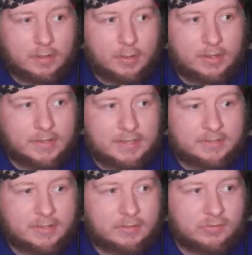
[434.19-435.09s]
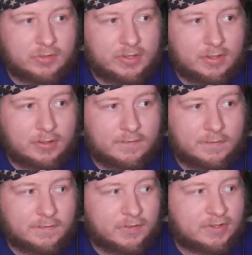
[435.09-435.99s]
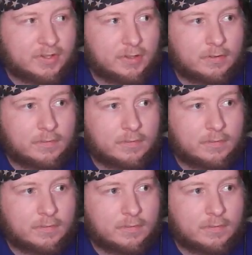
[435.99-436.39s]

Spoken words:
Alright, that's looking really good for freezing.